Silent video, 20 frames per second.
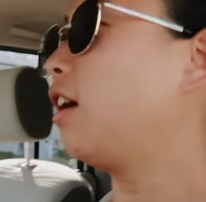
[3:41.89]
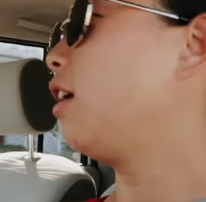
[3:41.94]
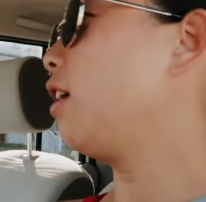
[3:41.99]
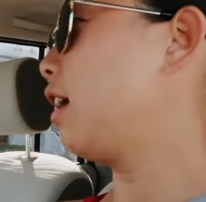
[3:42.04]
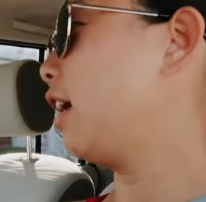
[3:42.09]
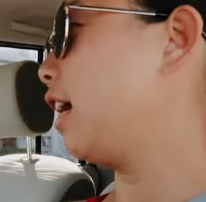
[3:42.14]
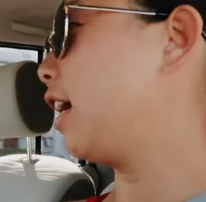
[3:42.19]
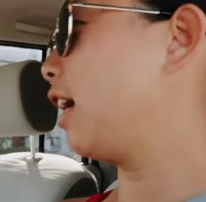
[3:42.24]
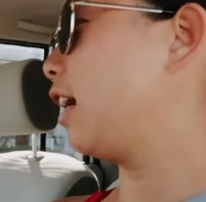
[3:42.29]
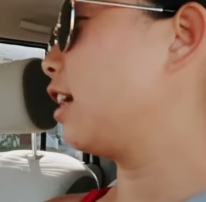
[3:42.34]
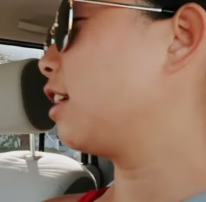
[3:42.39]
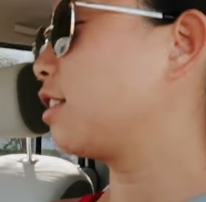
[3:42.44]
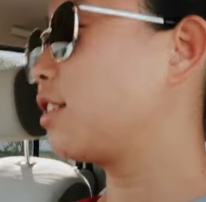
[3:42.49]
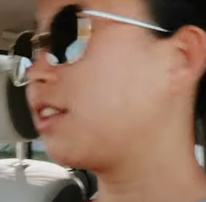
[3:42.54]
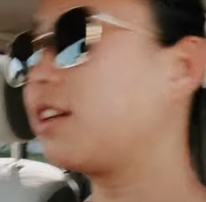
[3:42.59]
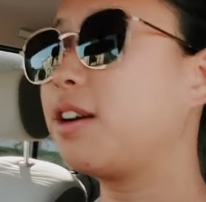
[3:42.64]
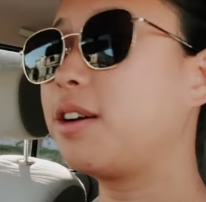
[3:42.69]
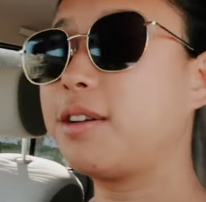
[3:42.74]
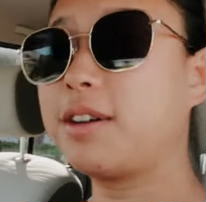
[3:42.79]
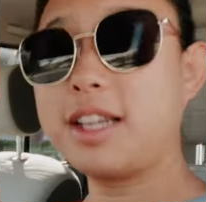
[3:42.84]
okay
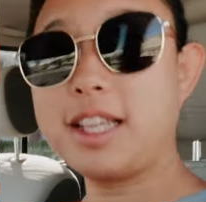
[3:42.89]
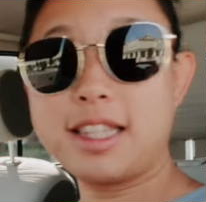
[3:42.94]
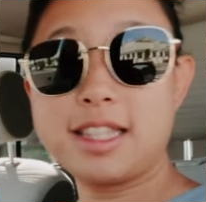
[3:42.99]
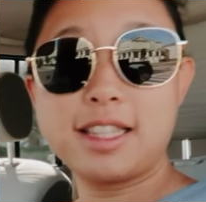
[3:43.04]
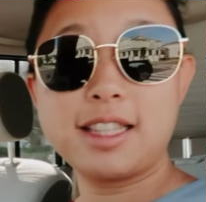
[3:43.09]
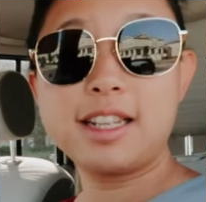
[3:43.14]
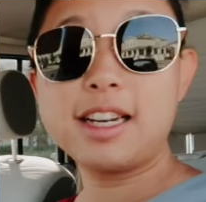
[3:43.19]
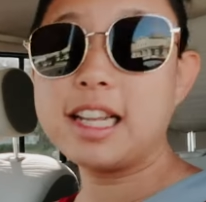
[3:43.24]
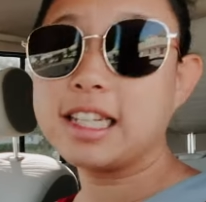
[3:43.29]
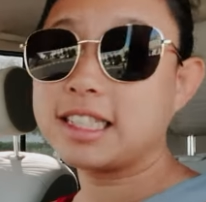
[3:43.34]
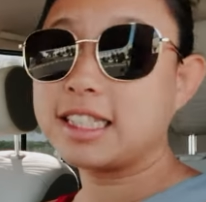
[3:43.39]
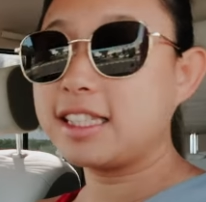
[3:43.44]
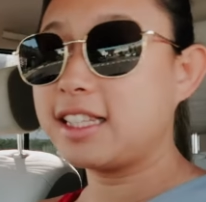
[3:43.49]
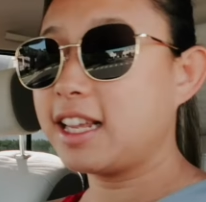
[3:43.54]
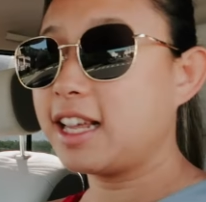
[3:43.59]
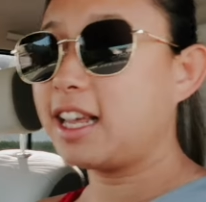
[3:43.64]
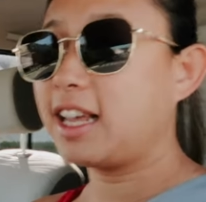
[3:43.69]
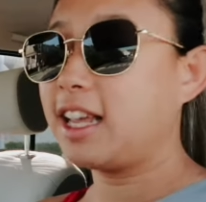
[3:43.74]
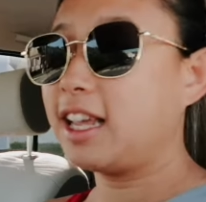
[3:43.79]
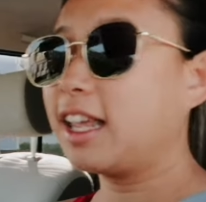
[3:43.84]
so it's the next
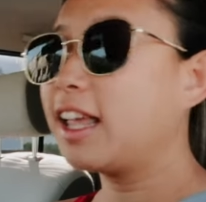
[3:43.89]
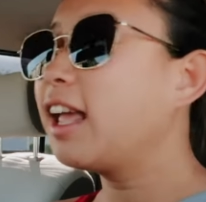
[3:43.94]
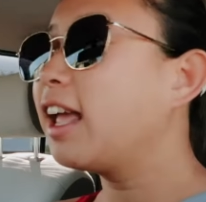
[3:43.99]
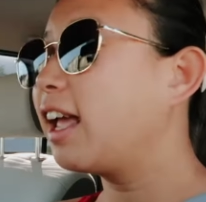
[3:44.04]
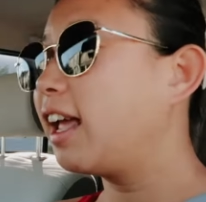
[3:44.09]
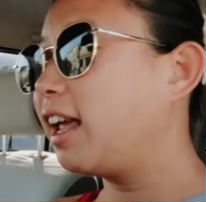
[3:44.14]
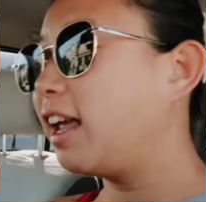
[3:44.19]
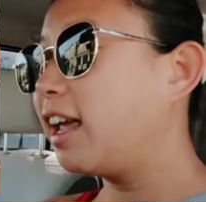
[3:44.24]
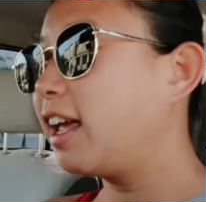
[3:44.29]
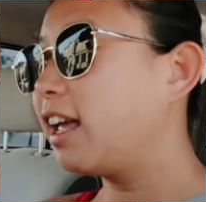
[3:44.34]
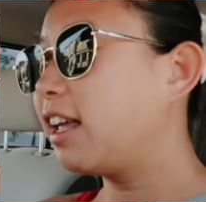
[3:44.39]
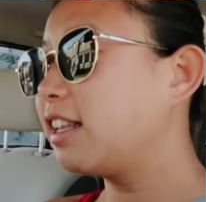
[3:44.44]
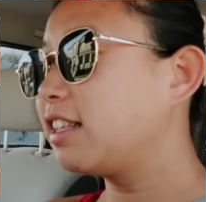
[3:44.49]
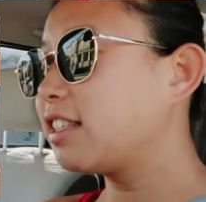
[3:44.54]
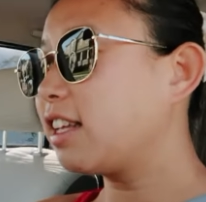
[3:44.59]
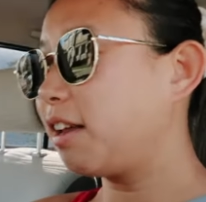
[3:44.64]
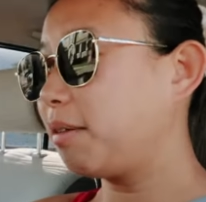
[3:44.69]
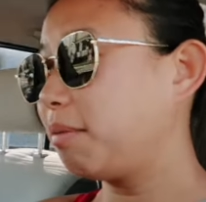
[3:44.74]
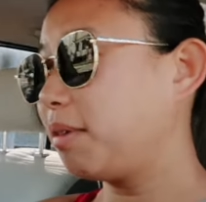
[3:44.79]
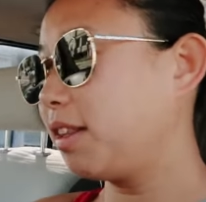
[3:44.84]
day
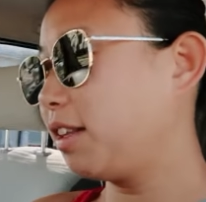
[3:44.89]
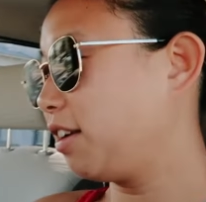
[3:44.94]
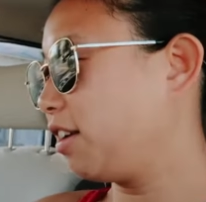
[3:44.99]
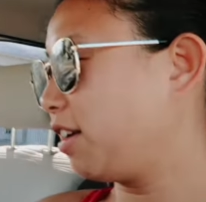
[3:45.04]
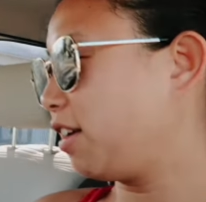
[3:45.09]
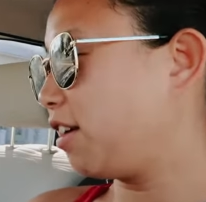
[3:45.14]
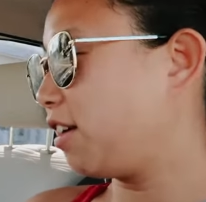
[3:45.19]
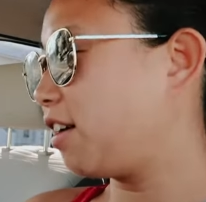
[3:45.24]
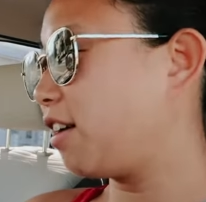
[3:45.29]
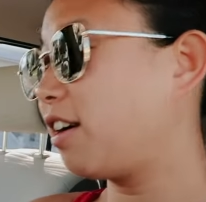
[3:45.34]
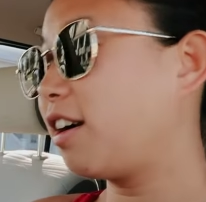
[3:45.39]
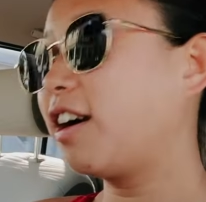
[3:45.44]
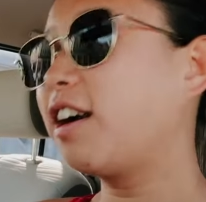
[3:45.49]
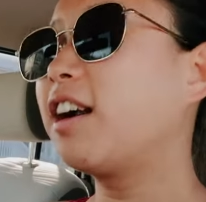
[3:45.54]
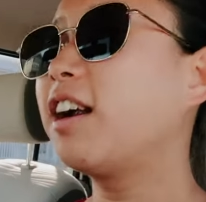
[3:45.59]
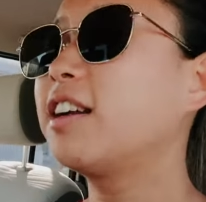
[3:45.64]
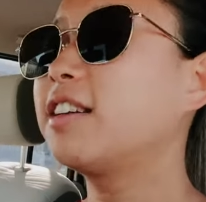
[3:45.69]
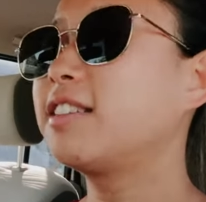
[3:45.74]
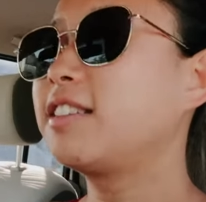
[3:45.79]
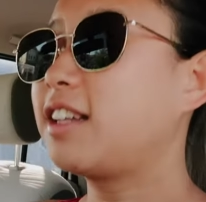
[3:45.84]
and I'm in the
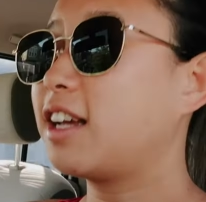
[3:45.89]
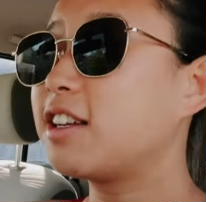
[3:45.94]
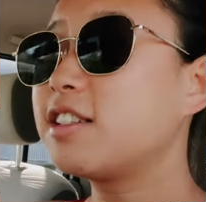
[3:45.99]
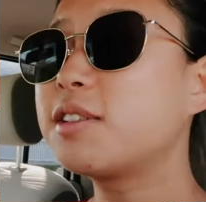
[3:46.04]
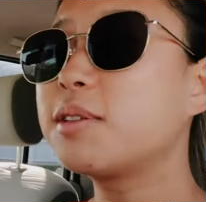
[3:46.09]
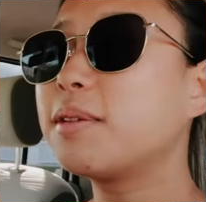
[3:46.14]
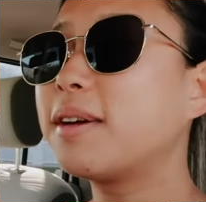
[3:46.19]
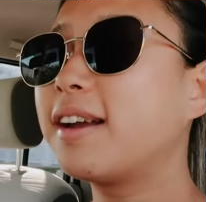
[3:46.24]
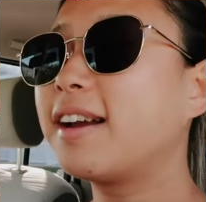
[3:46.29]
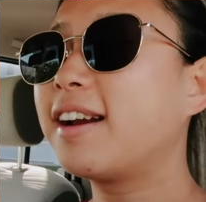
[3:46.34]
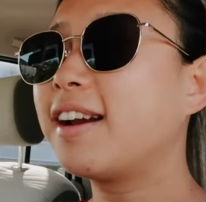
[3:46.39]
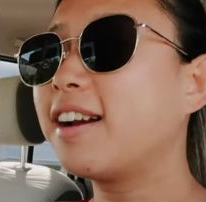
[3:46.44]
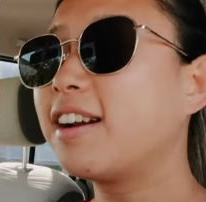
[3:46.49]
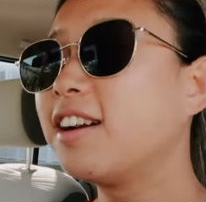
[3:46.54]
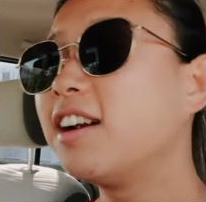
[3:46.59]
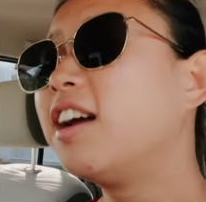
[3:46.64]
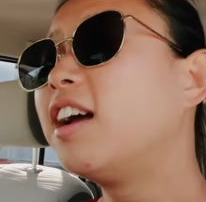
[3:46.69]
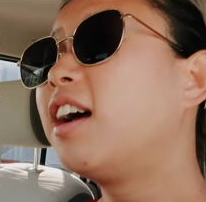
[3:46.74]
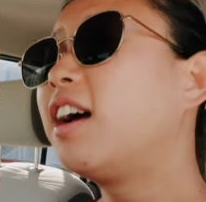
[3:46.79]
car guess where